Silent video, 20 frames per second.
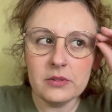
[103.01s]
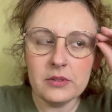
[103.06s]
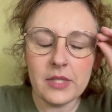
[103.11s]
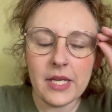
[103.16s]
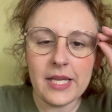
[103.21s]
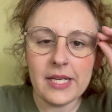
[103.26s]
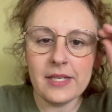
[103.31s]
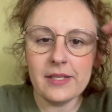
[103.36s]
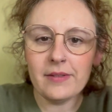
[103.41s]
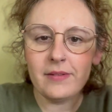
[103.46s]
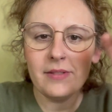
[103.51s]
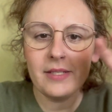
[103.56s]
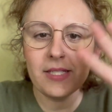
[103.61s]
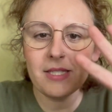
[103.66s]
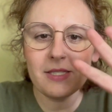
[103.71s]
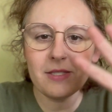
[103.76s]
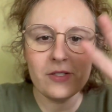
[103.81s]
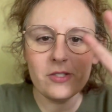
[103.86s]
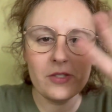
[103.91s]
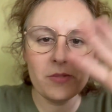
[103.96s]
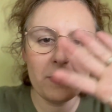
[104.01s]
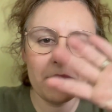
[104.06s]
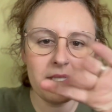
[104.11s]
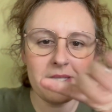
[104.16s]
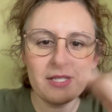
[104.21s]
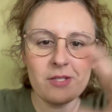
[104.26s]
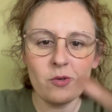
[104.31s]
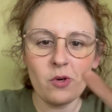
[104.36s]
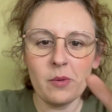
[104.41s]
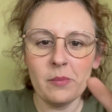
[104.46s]
and it's just because
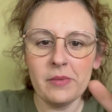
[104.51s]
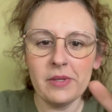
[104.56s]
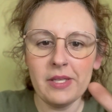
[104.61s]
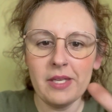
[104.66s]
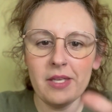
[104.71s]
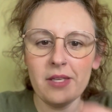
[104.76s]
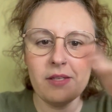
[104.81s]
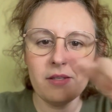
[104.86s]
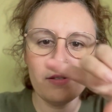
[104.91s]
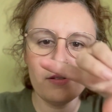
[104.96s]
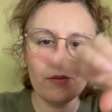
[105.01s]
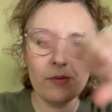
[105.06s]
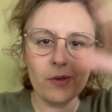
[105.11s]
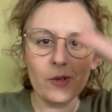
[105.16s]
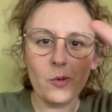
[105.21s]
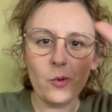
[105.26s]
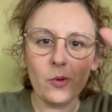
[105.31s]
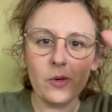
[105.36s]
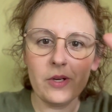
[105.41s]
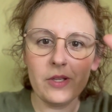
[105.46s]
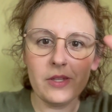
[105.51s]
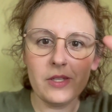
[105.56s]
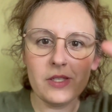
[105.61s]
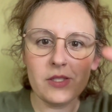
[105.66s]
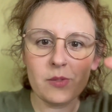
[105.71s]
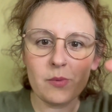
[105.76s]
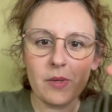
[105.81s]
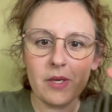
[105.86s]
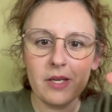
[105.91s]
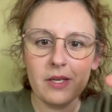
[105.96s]
I normally record it
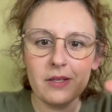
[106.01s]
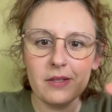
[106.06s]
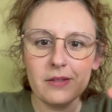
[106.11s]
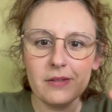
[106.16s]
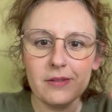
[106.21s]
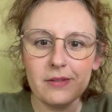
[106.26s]
this way.